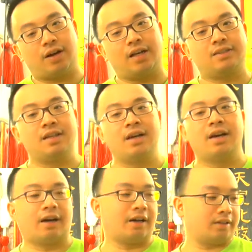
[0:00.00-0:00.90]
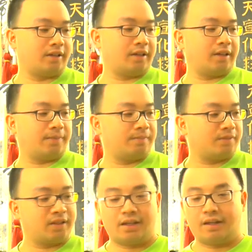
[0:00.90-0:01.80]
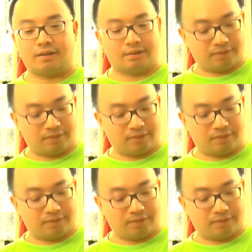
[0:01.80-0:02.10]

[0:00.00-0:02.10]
guys. The